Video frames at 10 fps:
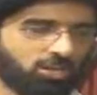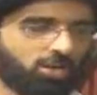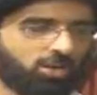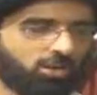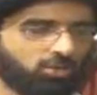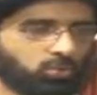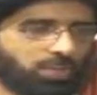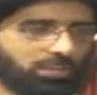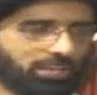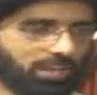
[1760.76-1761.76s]
Hers
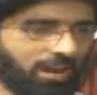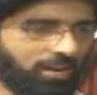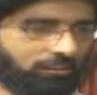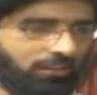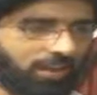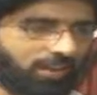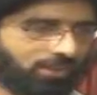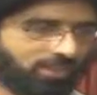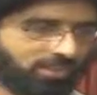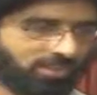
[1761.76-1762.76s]
was the
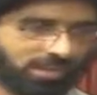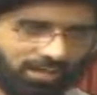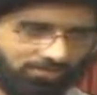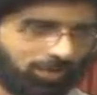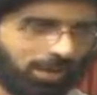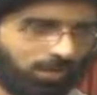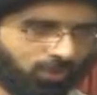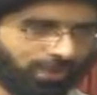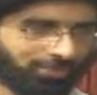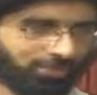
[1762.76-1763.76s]
caravan that everybody
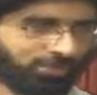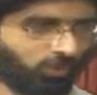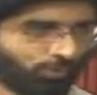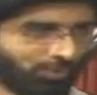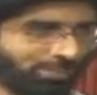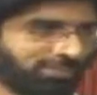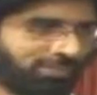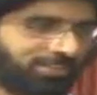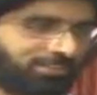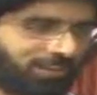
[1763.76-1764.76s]
wanted to invest
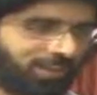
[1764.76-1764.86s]
in